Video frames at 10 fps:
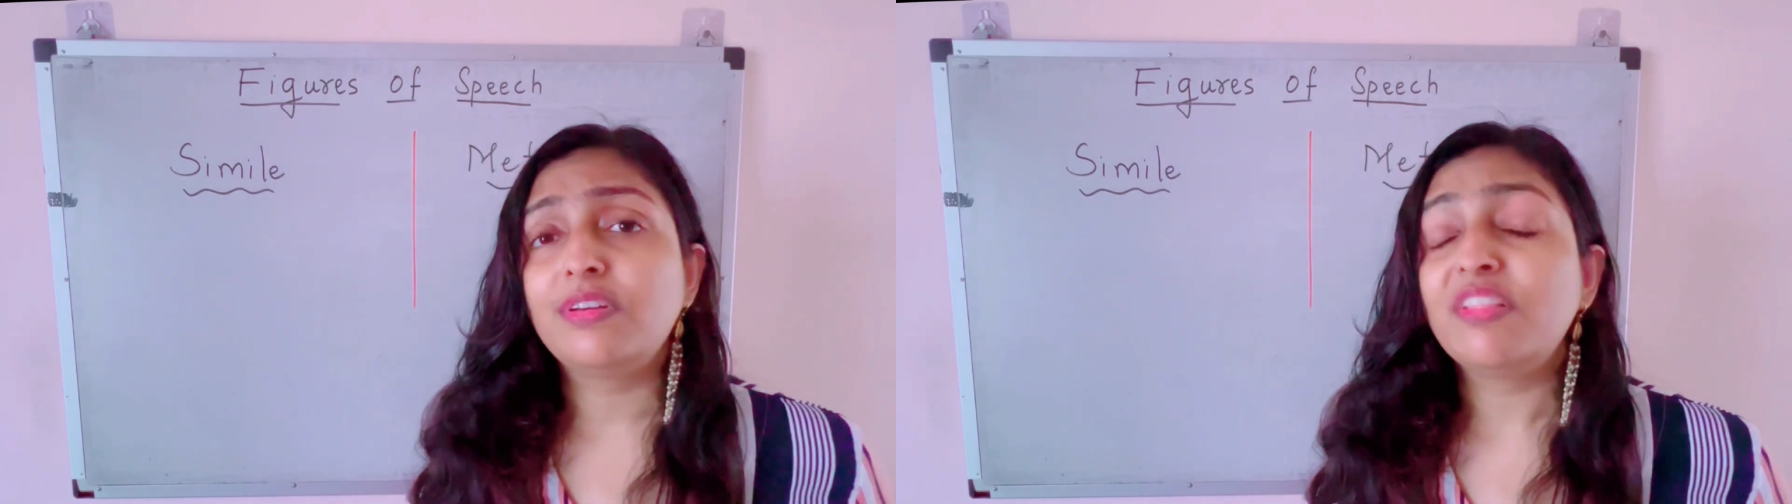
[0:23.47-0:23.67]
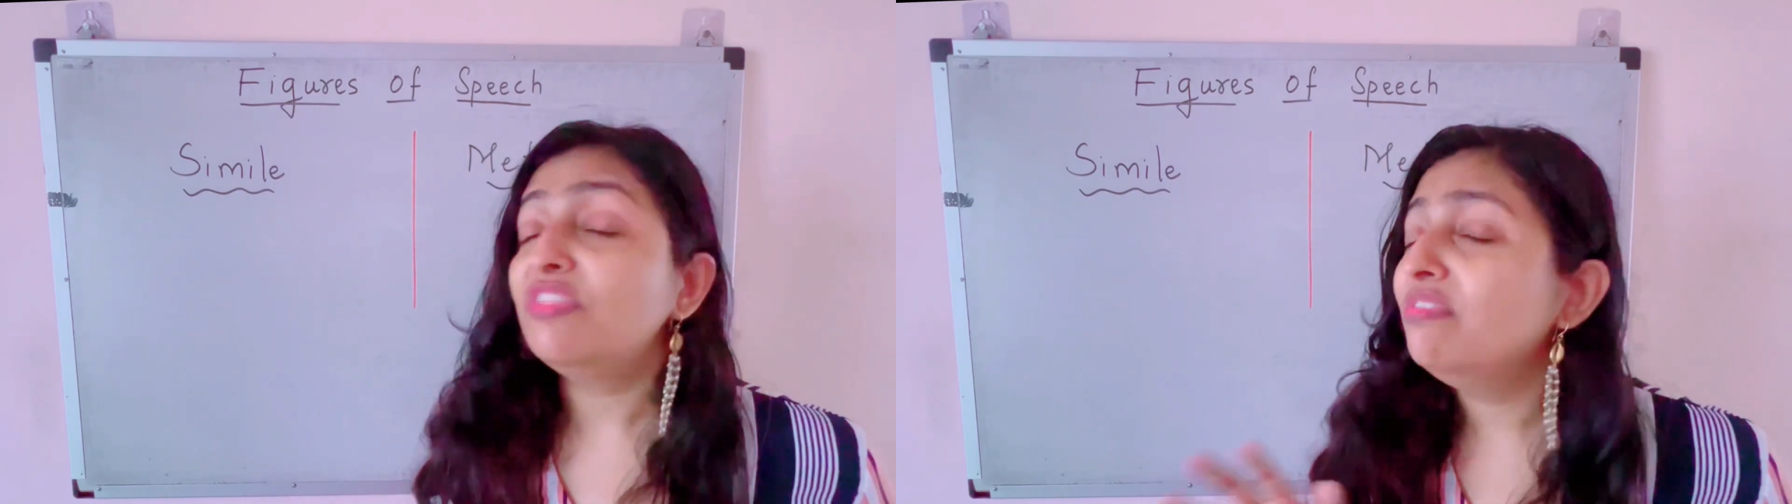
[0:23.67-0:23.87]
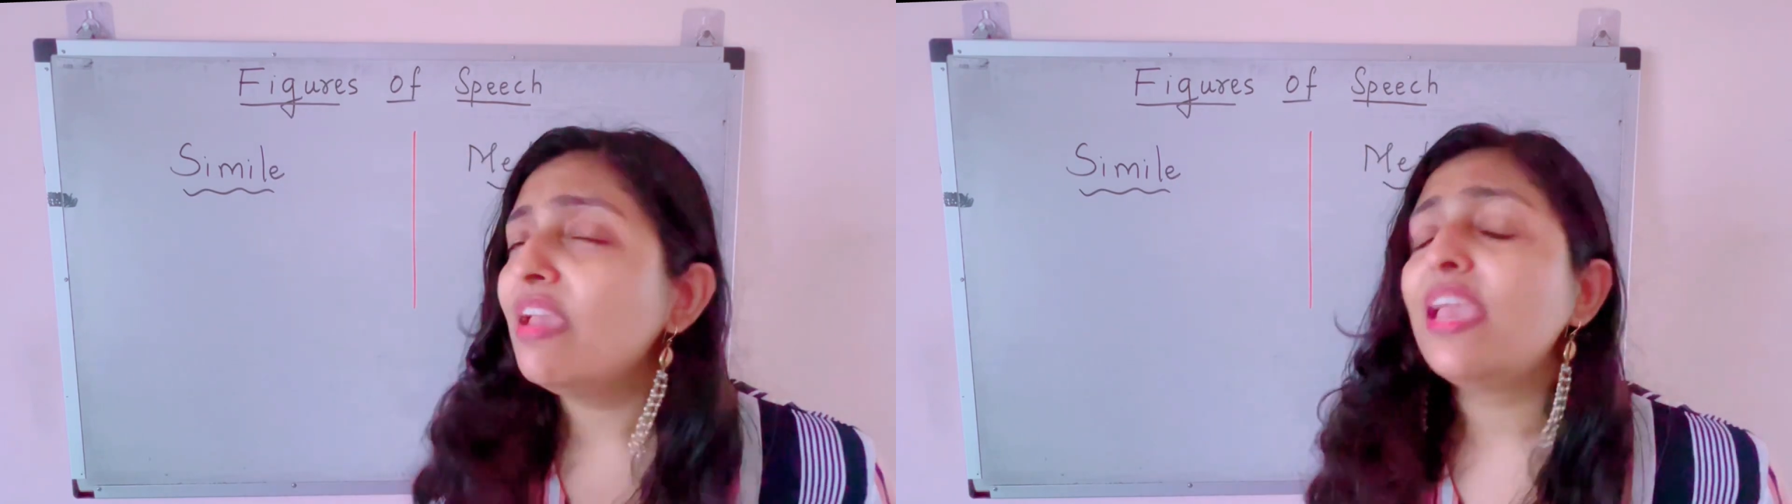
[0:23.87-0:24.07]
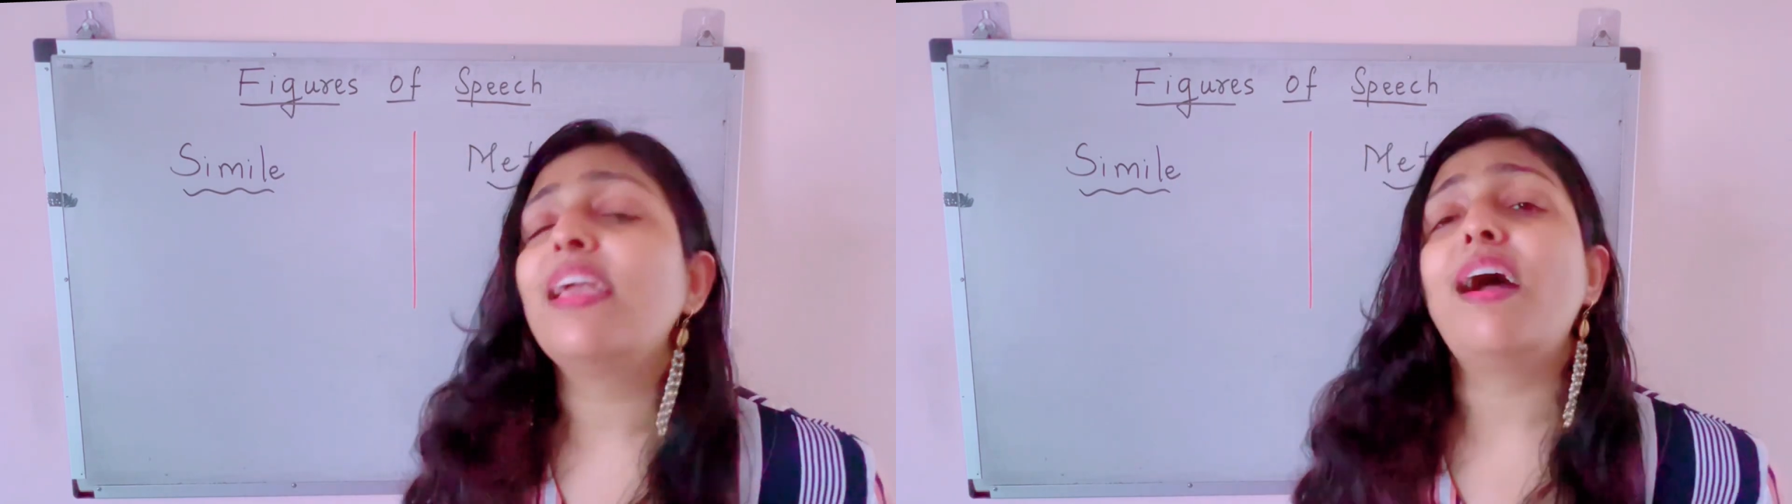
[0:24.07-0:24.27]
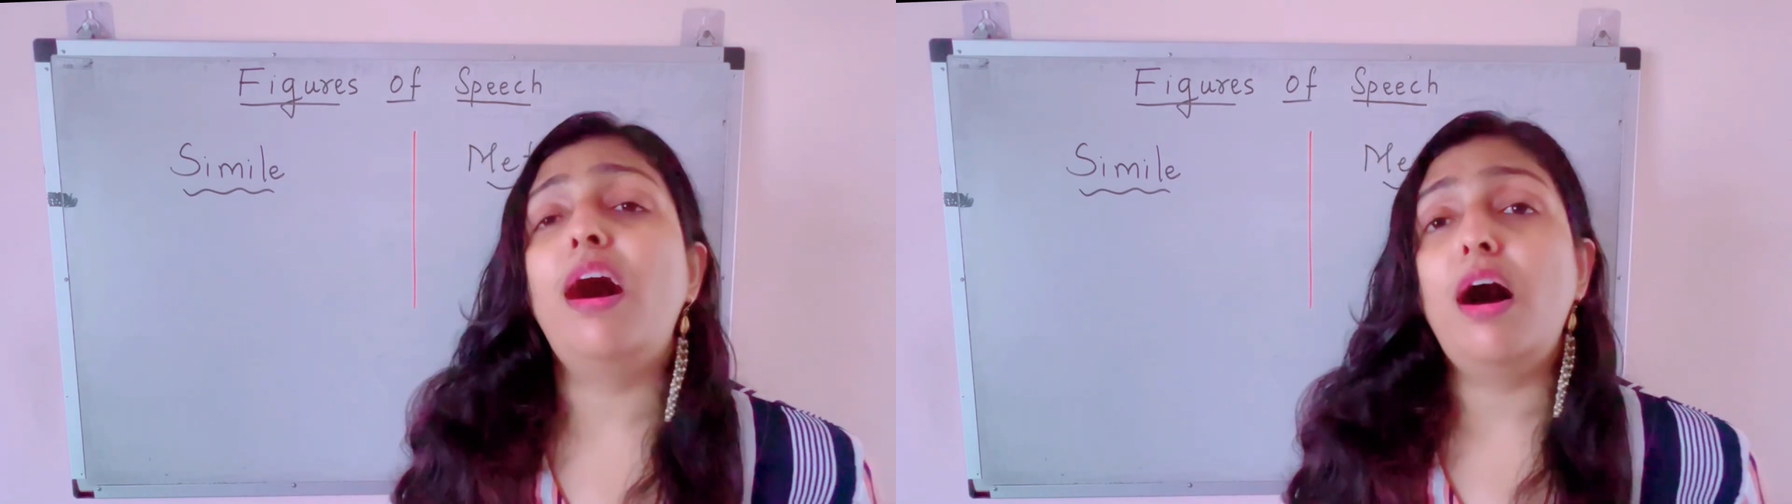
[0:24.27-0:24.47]

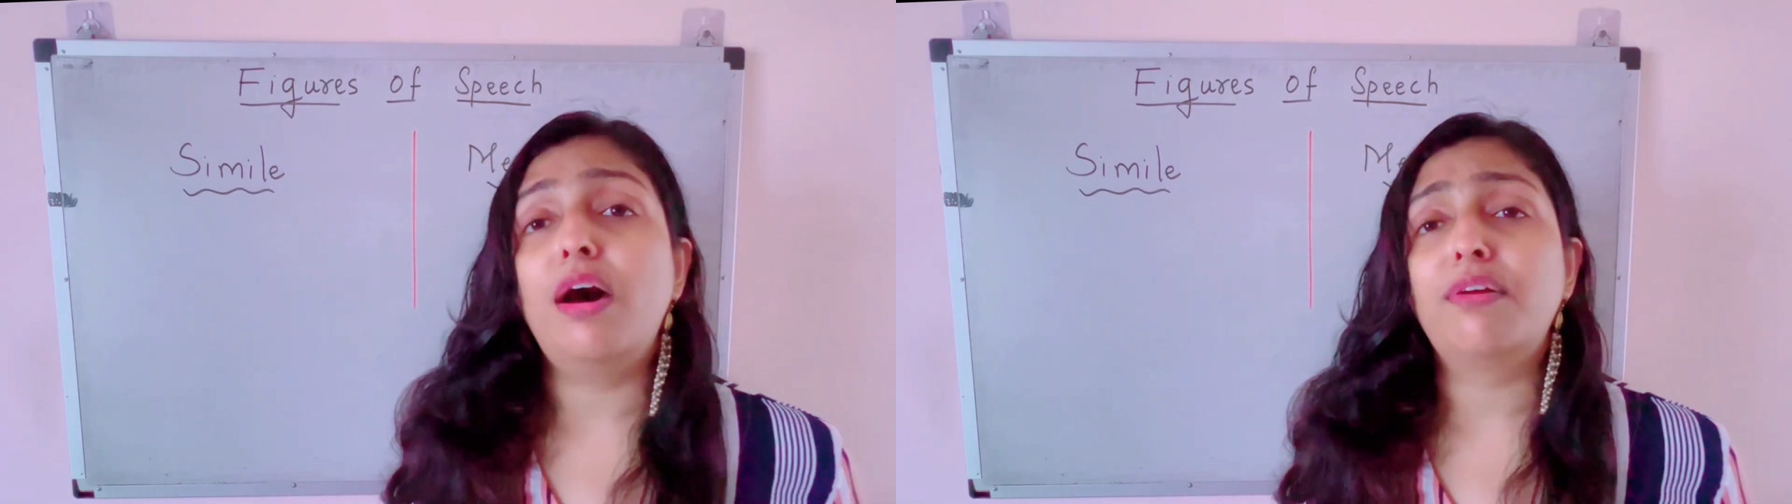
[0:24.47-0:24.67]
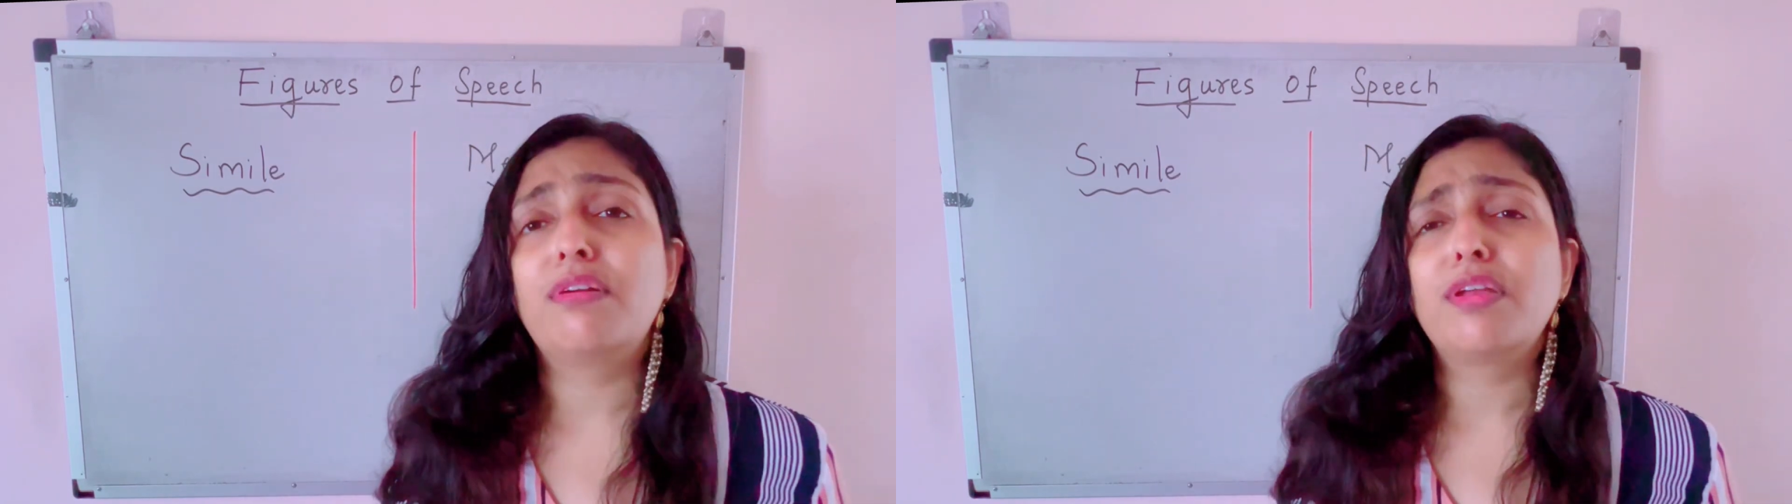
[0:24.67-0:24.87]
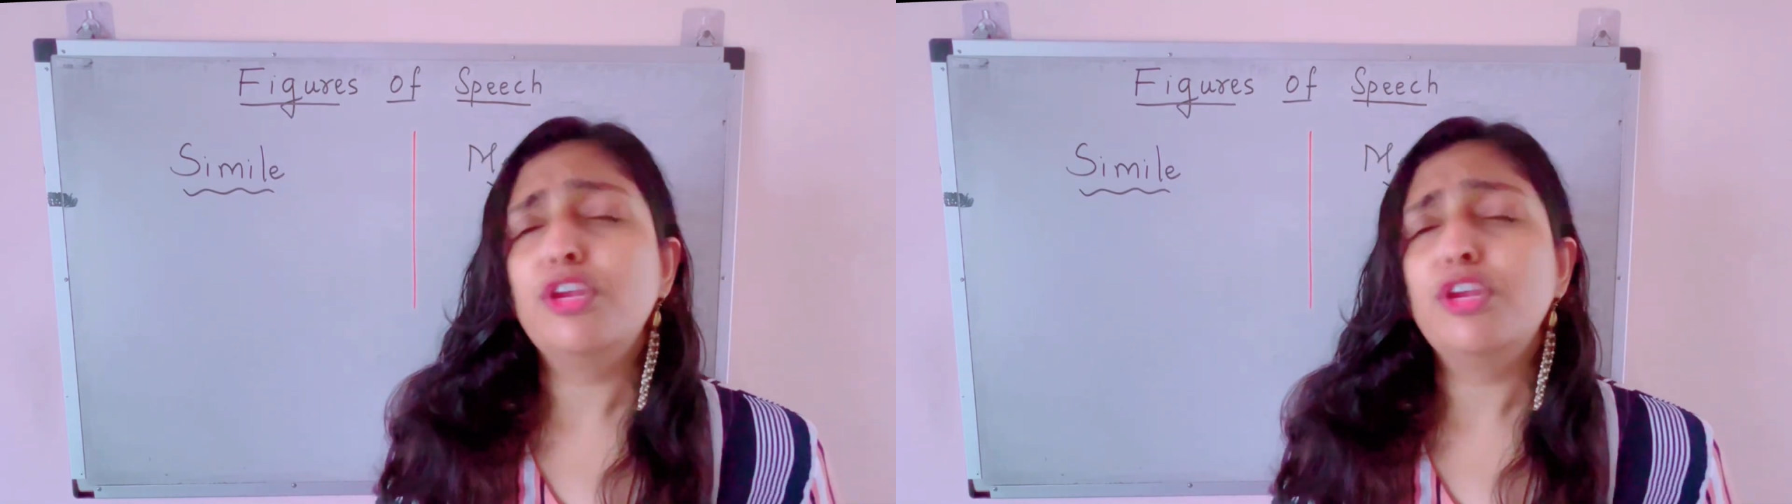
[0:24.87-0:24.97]
They are